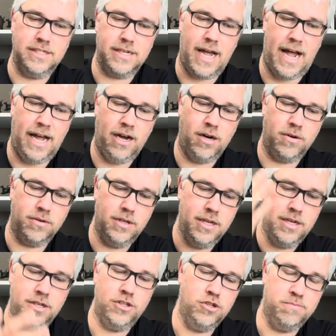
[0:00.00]
how
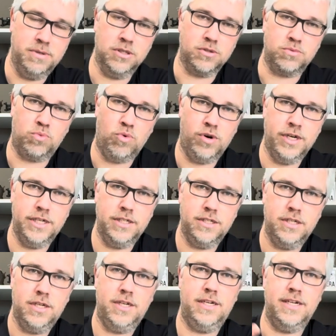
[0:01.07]
you build one
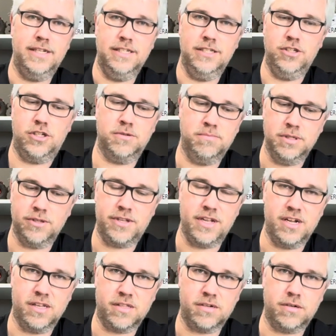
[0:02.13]
and then you can build the
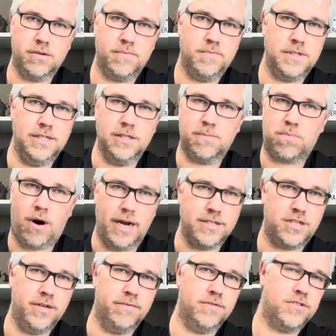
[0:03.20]
other, and the price
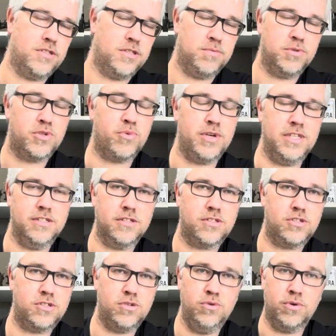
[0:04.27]
differences between the
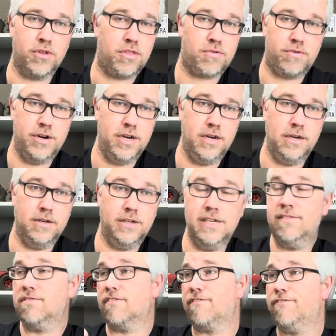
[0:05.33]
2 or 3 or
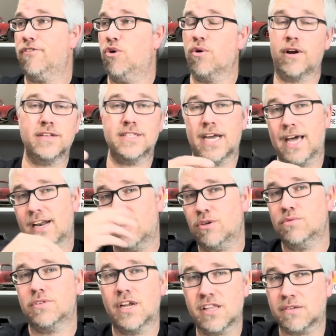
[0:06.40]
even 4, because I got a whole
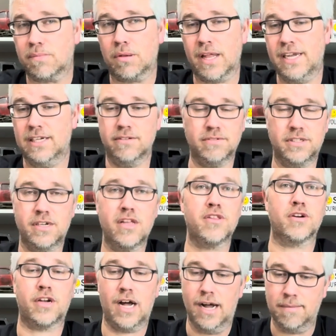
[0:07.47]
nother plan of another
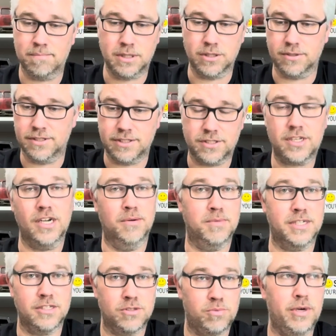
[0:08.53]
comp build that's
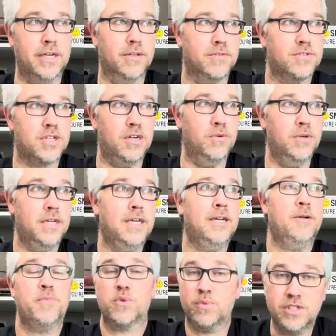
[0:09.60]
coming as well. So
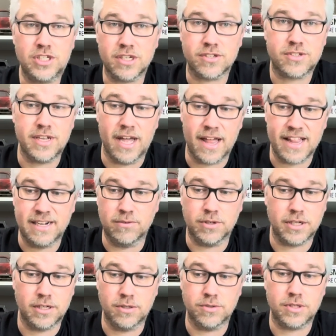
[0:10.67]
we shall see how that one
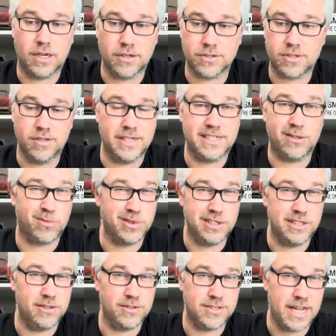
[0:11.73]
goes. Also, I don't really
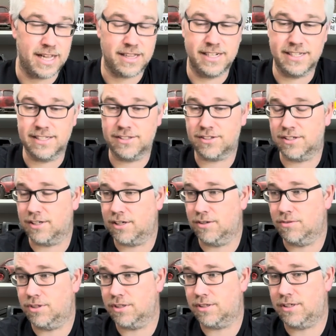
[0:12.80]
know exactly how that's going to go
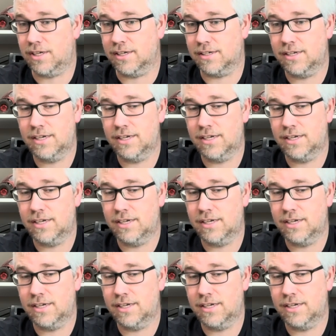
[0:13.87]
just yet.